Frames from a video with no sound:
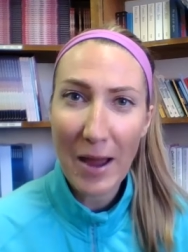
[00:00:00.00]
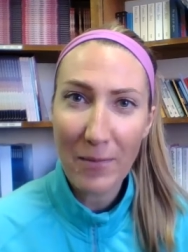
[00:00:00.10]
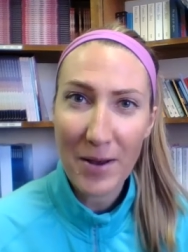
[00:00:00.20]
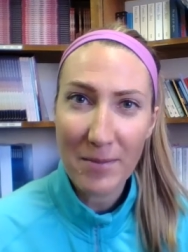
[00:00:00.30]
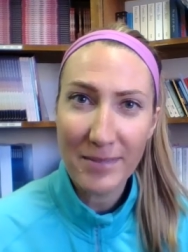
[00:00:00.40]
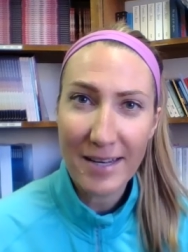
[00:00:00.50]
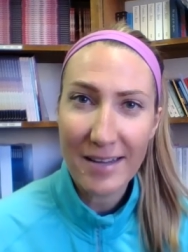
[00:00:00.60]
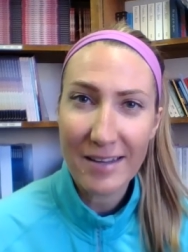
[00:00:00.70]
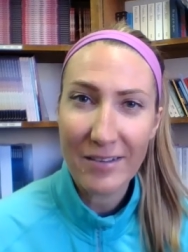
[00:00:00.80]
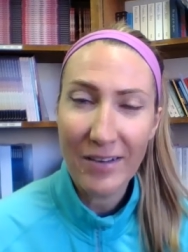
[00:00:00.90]
that one up,
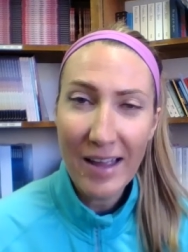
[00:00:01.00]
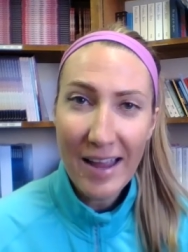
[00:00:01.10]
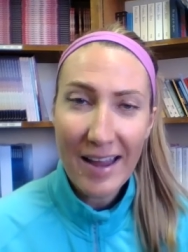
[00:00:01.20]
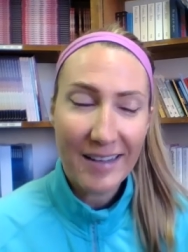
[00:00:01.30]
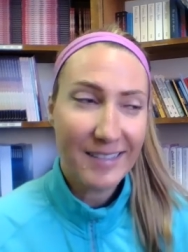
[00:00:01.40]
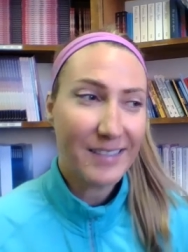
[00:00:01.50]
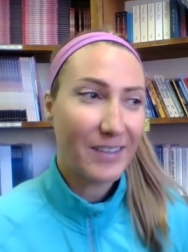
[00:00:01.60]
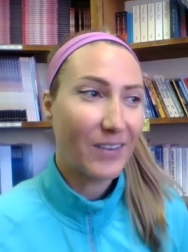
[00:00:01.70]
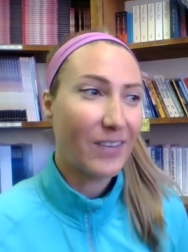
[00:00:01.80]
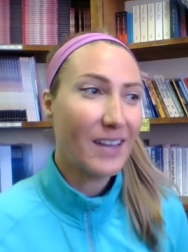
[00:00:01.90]
didn't you? And
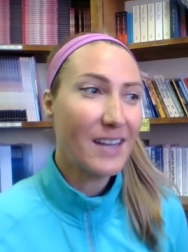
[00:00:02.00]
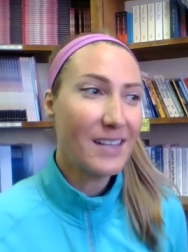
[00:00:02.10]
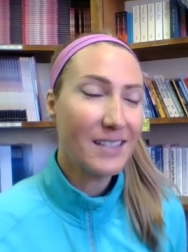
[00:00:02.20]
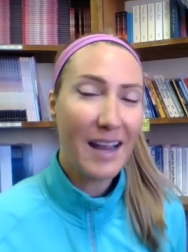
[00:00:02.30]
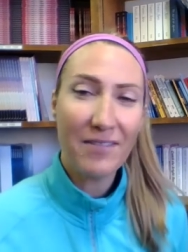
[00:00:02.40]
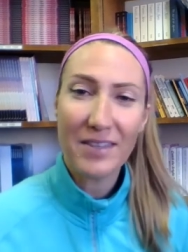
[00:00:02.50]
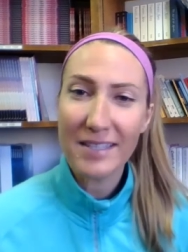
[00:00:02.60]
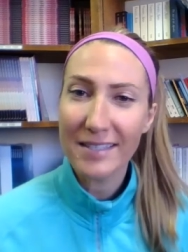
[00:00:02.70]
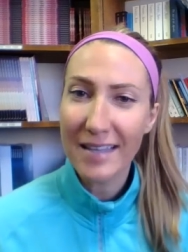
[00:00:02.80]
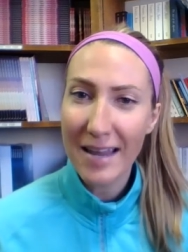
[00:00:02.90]
so he doesn't have the
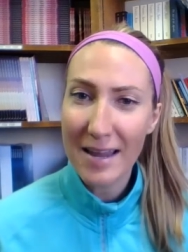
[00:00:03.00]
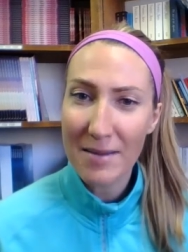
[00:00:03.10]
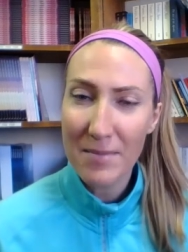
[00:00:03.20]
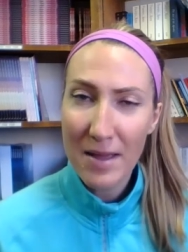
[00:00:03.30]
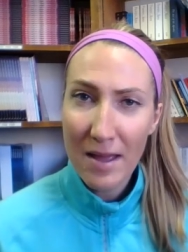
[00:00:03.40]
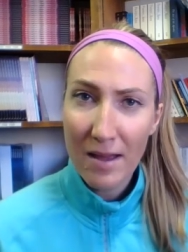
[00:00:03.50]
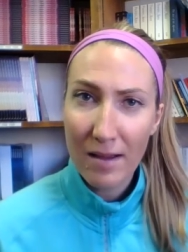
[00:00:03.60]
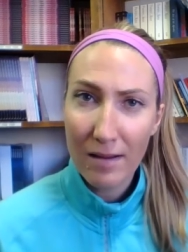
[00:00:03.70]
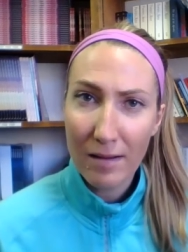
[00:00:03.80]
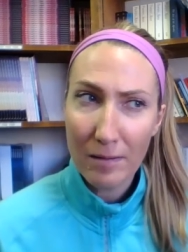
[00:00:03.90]
same
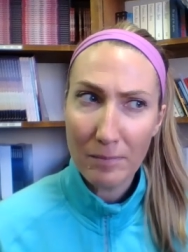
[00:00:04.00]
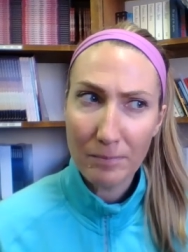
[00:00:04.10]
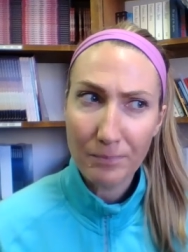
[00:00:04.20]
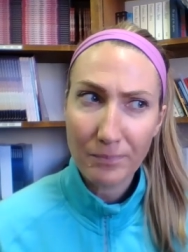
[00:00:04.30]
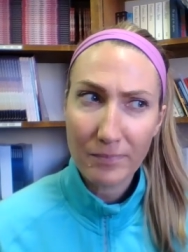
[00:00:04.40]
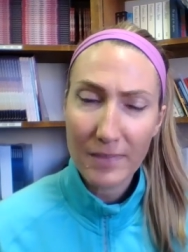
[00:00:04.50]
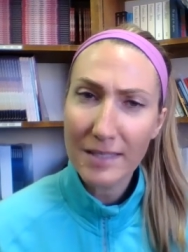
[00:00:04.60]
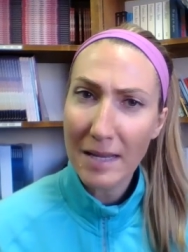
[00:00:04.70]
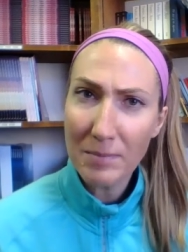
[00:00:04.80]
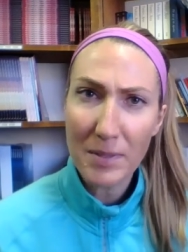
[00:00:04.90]
um,
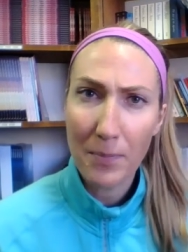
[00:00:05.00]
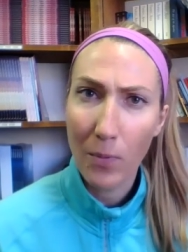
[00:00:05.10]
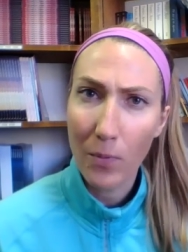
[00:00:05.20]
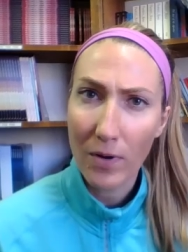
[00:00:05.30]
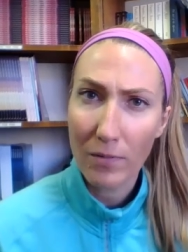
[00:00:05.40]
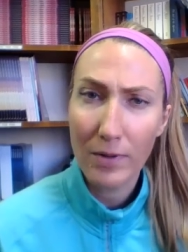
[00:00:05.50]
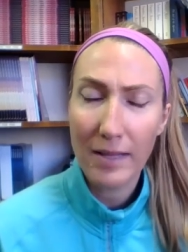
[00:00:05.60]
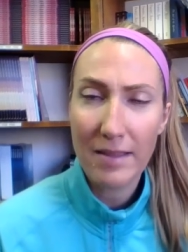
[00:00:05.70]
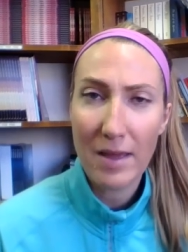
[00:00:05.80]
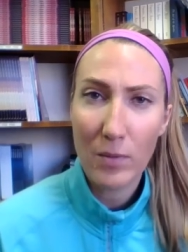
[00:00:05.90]
same support
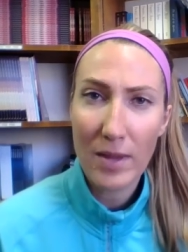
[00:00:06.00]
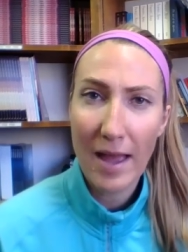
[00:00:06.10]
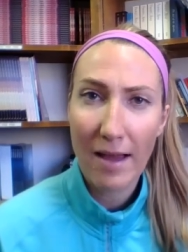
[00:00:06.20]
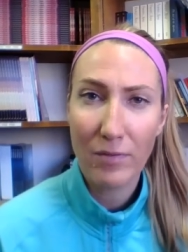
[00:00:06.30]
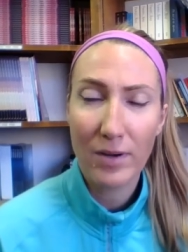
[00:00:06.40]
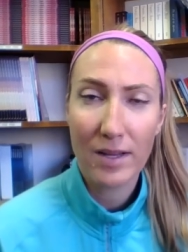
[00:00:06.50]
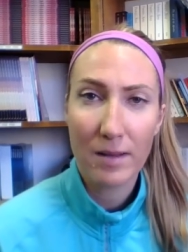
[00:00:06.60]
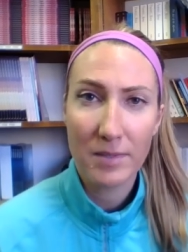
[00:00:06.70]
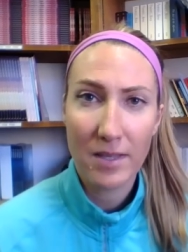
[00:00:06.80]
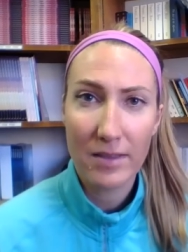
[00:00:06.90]
really that we have when it
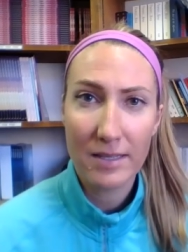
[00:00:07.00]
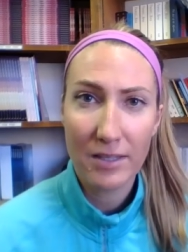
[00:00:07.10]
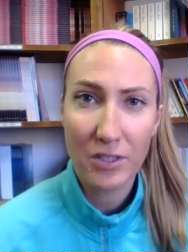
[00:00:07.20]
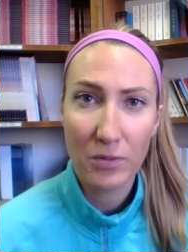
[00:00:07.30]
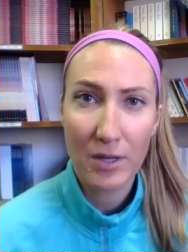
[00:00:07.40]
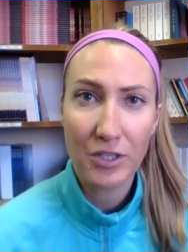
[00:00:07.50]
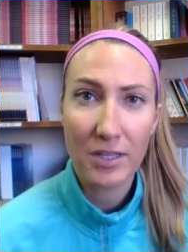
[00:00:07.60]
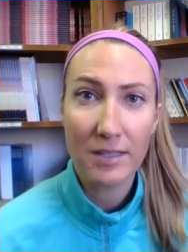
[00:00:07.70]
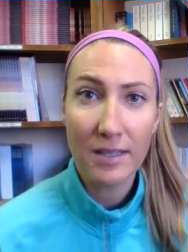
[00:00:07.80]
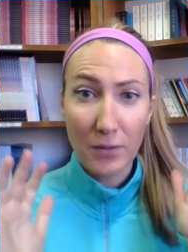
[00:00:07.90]
comes to these
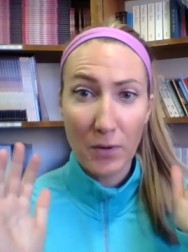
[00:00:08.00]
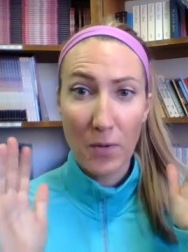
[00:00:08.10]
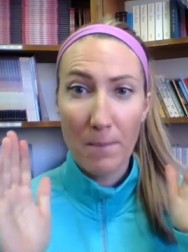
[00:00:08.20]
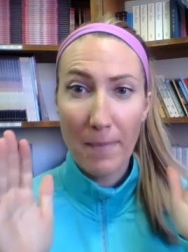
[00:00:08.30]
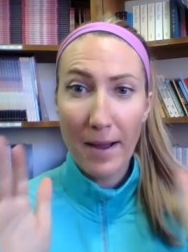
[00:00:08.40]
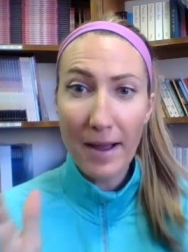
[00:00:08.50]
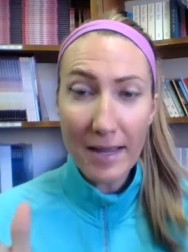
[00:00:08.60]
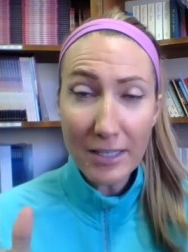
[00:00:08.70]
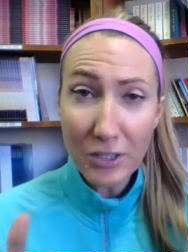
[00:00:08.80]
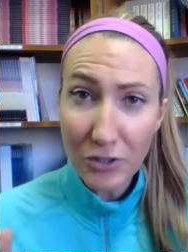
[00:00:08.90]
situations. So,
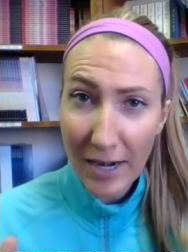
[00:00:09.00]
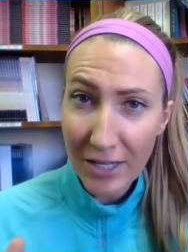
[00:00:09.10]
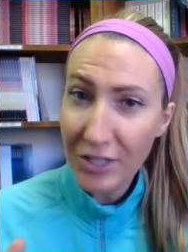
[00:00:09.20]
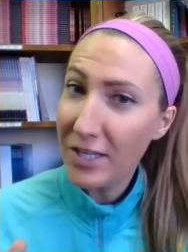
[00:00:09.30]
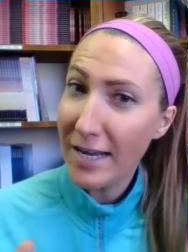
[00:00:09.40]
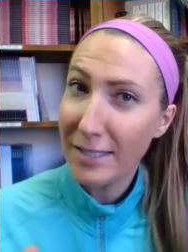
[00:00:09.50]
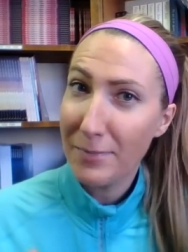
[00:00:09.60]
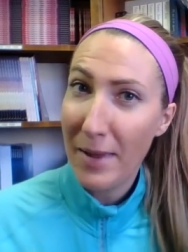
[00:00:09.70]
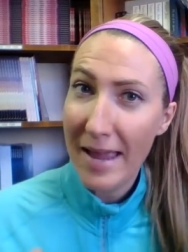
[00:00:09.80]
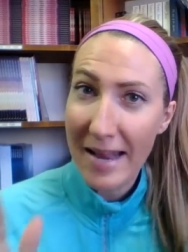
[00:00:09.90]
my strategy
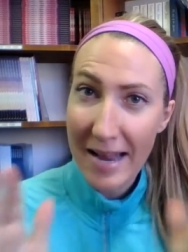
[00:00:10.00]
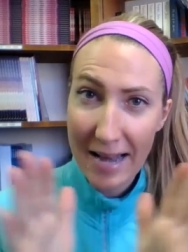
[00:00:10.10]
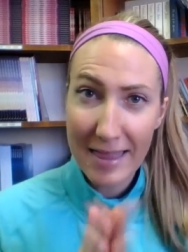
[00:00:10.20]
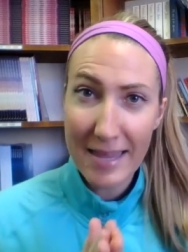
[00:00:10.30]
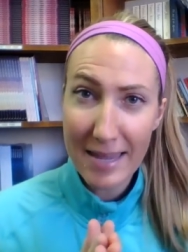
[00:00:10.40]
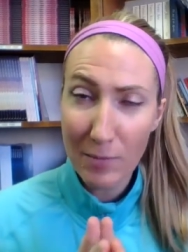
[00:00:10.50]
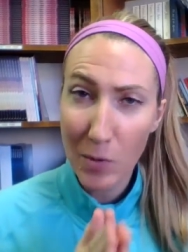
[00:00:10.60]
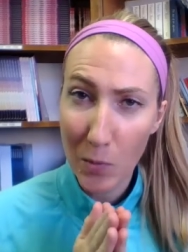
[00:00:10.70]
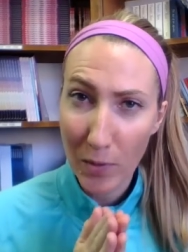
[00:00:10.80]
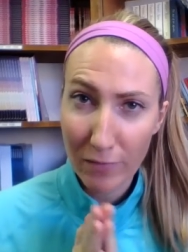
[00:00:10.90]
has been, and I think it
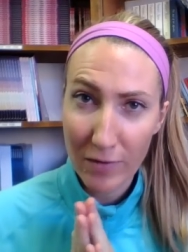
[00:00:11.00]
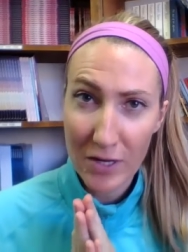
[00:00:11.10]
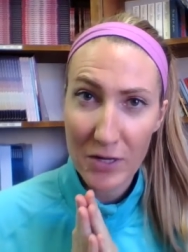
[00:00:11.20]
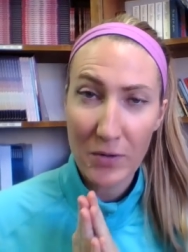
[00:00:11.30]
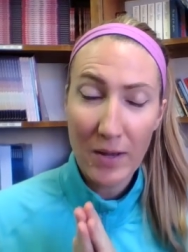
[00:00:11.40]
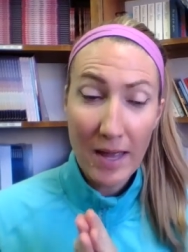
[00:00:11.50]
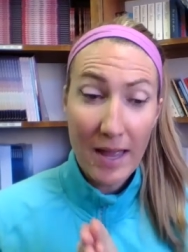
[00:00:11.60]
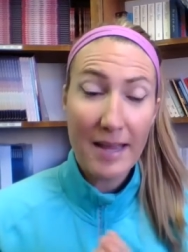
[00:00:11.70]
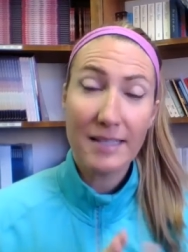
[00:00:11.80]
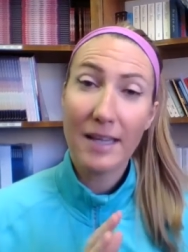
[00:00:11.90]
will work for you,
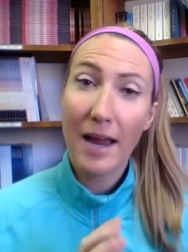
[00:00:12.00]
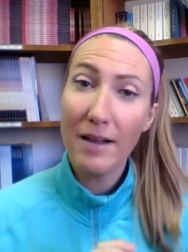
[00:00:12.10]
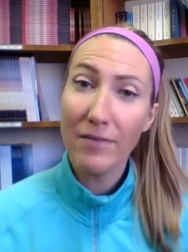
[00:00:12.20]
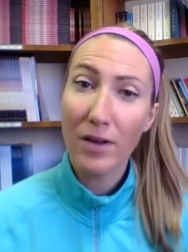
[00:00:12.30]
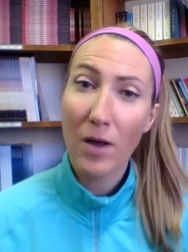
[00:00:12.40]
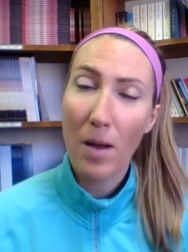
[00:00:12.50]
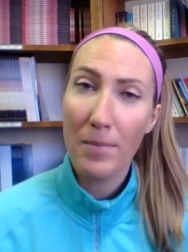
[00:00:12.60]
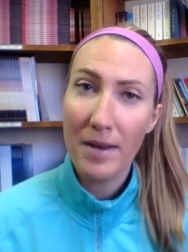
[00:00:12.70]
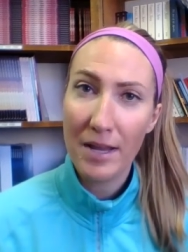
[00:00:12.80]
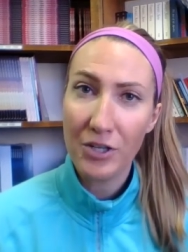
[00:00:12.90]
is kind of a
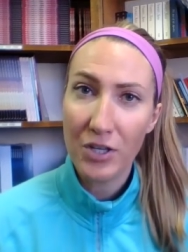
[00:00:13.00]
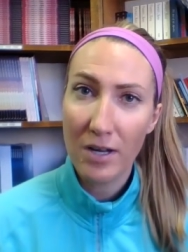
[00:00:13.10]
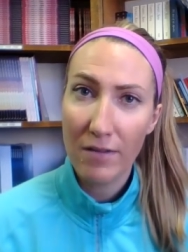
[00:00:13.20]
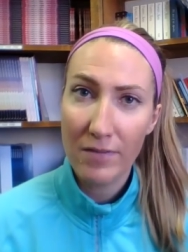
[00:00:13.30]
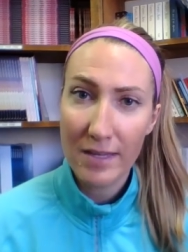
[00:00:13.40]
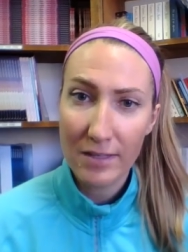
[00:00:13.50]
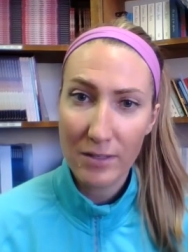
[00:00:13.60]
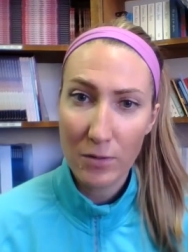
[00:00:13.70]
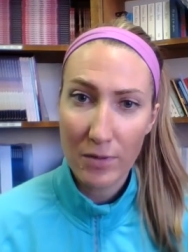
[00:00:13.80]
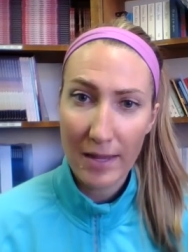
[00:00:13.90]
combination of
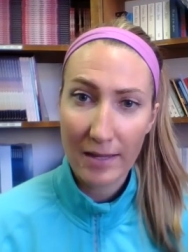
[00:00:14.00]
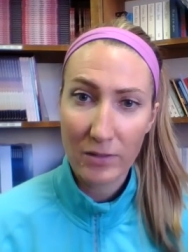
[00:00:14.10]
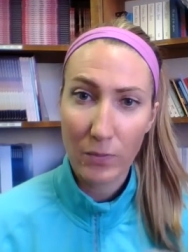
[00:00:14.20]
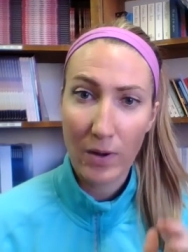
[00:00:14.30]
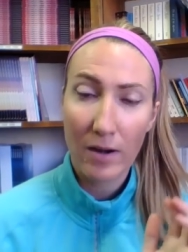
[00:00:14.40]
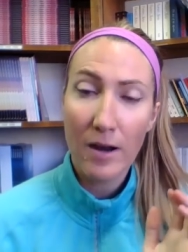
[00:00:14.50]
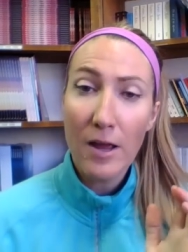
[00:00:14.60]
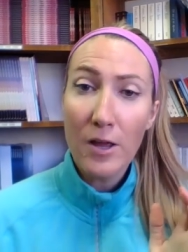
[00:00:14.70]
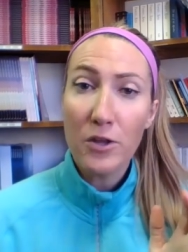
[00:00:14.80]
these two things where